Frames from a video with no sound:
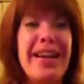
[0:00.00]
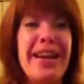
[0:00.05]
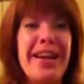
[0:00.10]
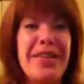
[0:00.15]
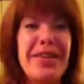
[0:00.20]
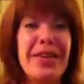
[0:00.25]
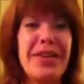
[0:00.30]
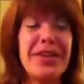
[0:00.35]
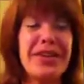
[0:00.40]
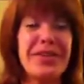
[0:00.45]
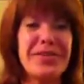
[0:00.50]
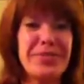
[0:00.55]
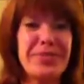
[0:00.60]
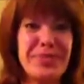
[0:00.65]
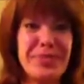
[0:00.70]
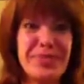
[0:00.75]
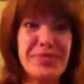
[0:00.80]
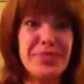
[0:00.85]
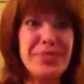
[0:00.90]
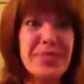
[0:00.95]
never
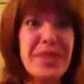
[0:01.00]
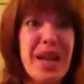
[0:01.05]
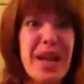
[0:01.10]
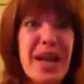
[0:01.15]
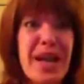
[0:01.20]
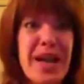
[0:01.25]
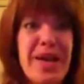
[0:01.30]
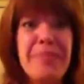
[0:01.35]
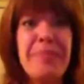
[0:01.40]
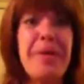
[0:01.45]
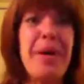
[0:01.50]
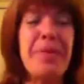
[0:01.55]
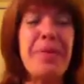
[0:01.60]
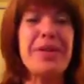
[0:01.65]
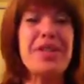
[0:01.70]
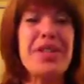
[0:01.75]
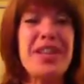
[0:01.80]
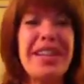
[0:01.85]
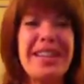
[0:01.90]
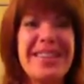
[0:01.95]

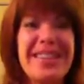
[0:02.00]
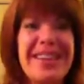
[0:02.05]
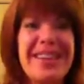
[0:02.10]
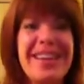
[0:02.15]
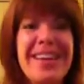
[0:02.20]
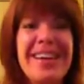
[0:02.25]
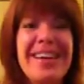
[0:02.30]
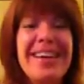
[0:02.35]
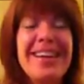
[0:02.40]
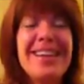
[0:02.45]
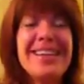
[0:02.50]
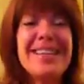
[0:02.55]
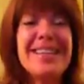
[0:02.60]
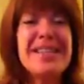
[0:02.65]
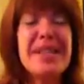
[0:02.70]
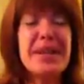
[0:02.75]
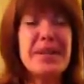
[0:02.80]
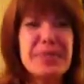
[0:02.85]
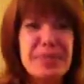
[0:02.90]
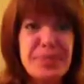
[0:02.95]
publish anything.
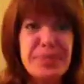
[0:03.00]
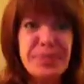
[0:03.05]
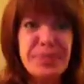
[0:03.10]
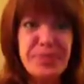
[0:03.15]
So